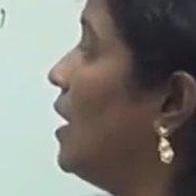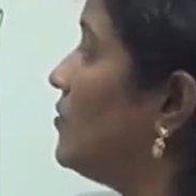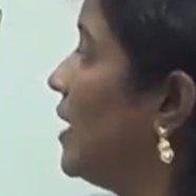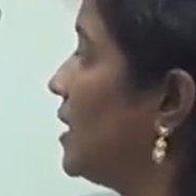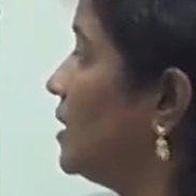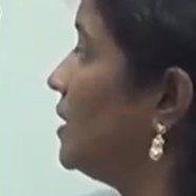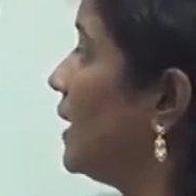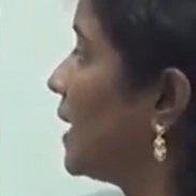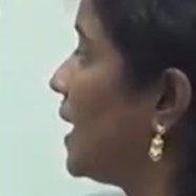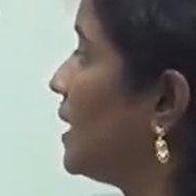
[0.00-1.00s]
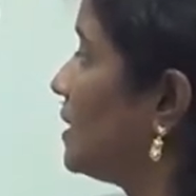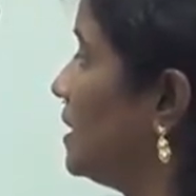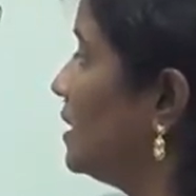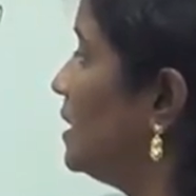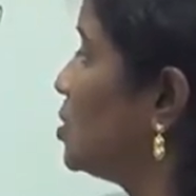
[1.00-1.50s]
wherein they had
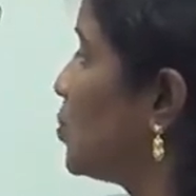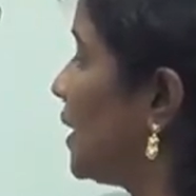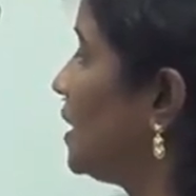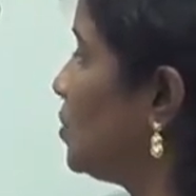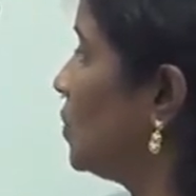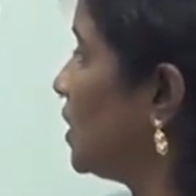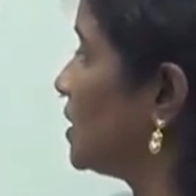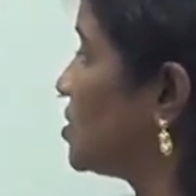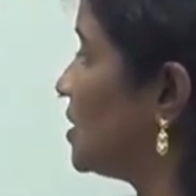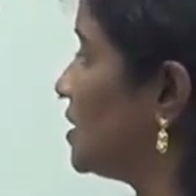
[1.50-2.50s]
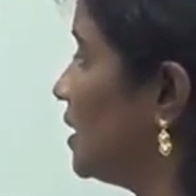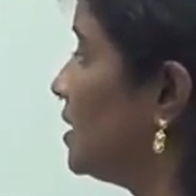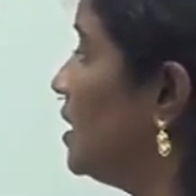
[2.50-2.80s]
nearly 21 agenda